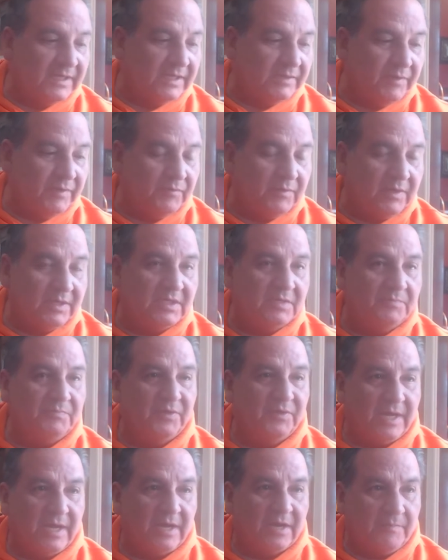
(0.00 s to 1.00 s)
And we wanted to
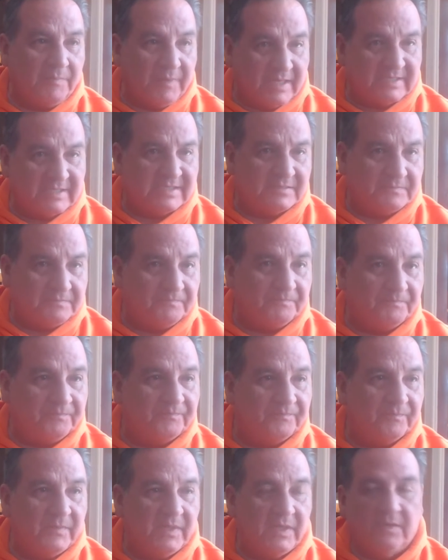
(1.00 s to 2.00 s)
put out our best,
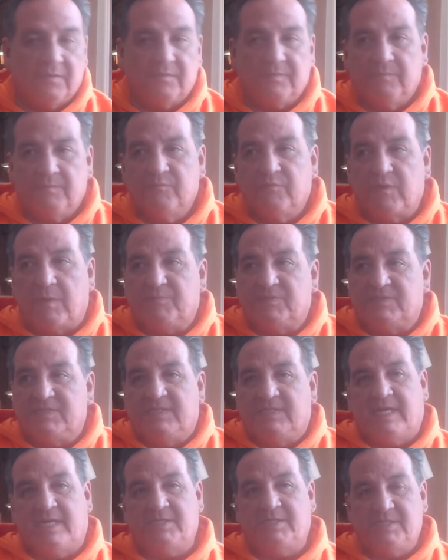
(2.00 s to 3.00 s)

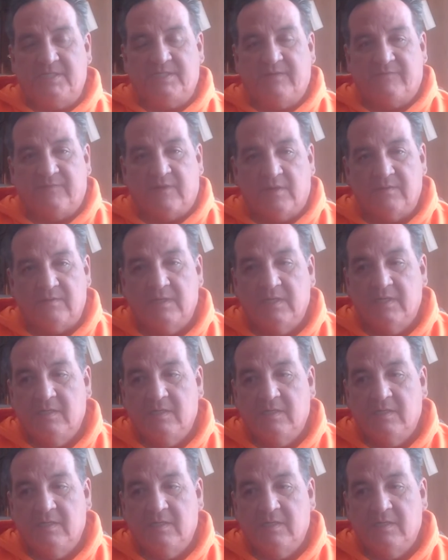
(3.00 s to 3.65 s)
representation of our